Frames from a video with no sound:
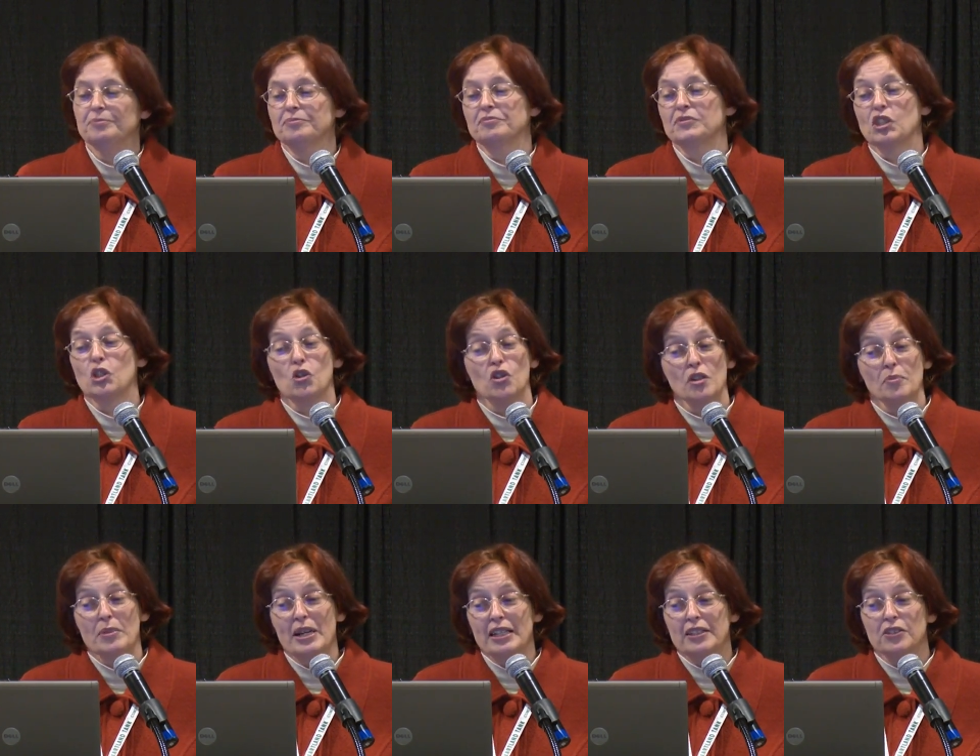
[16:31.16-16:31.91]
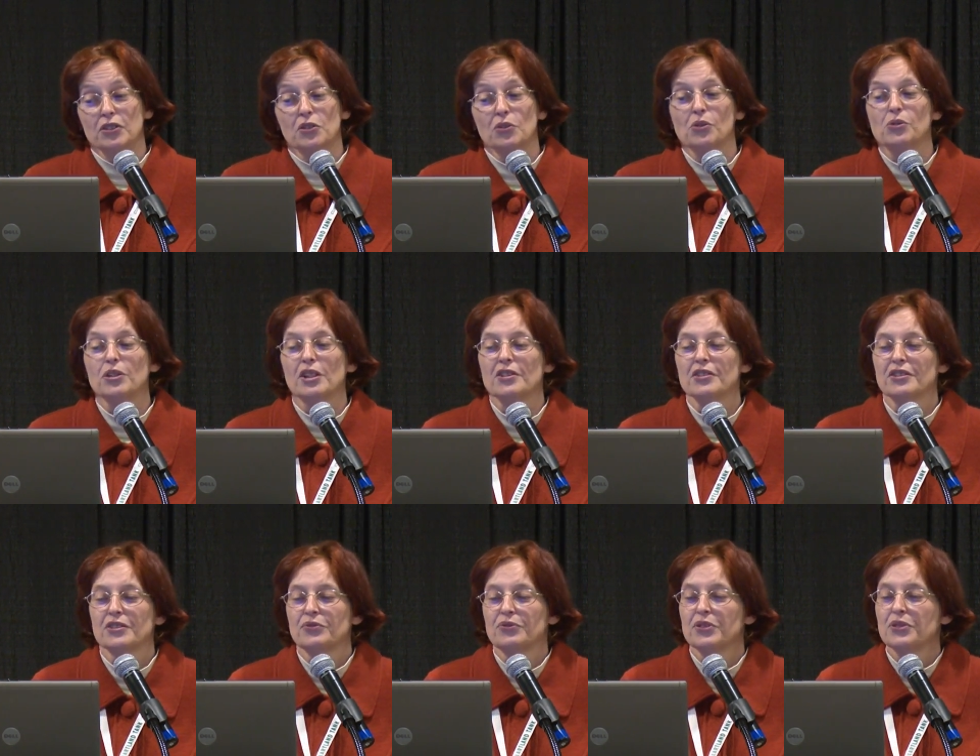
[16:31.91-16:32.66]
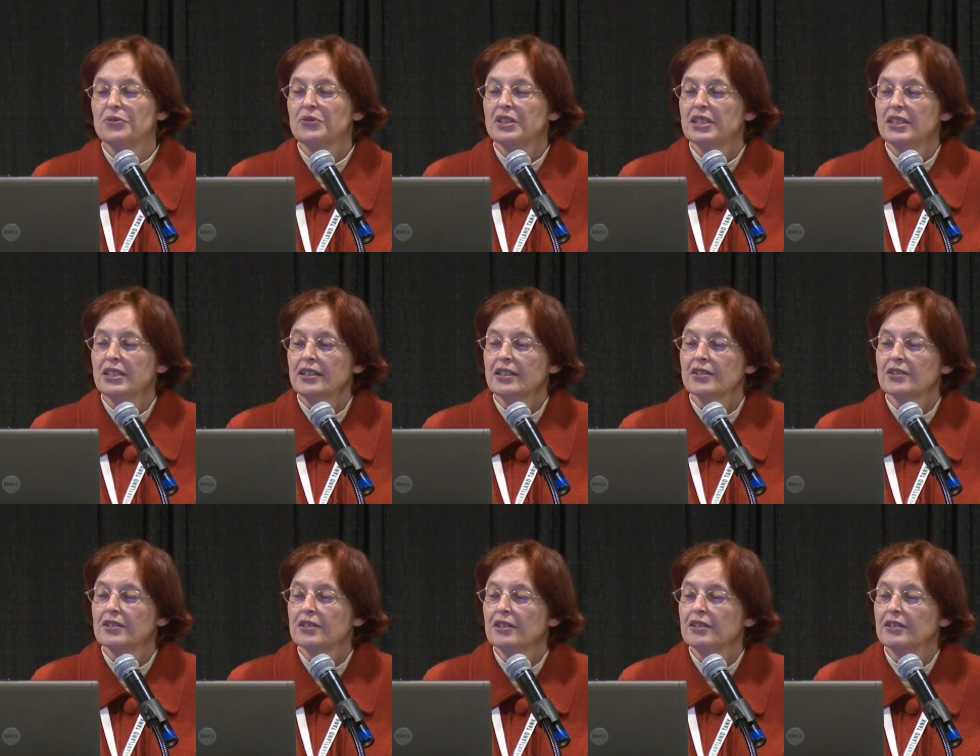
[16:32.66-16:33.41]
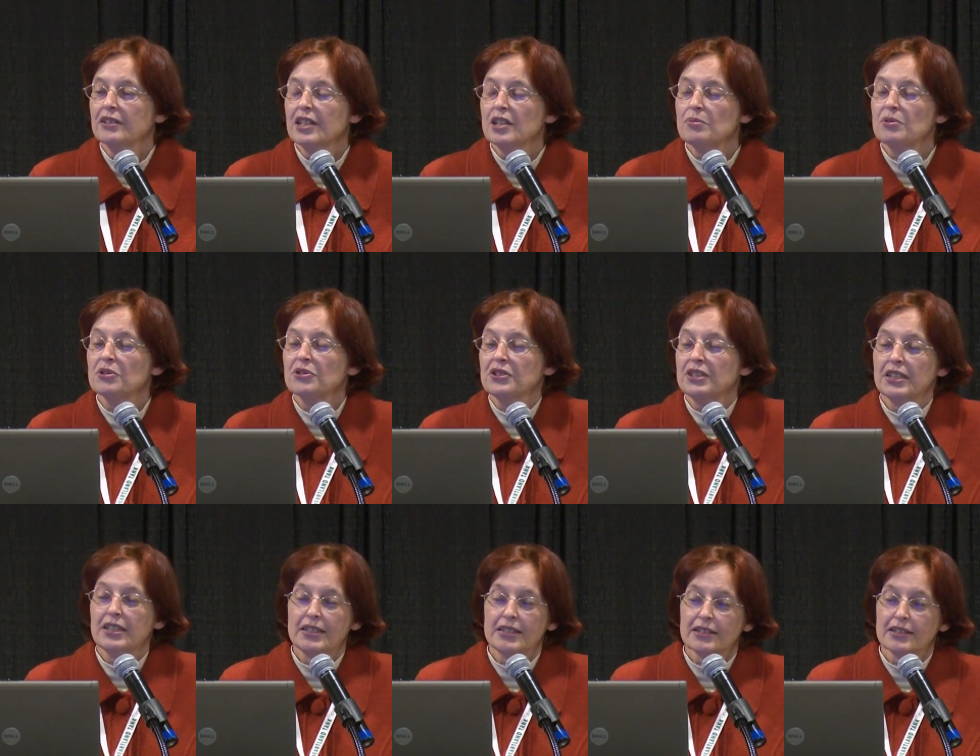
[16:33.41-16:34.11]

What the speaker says: Going back to 2015, our neighbor states,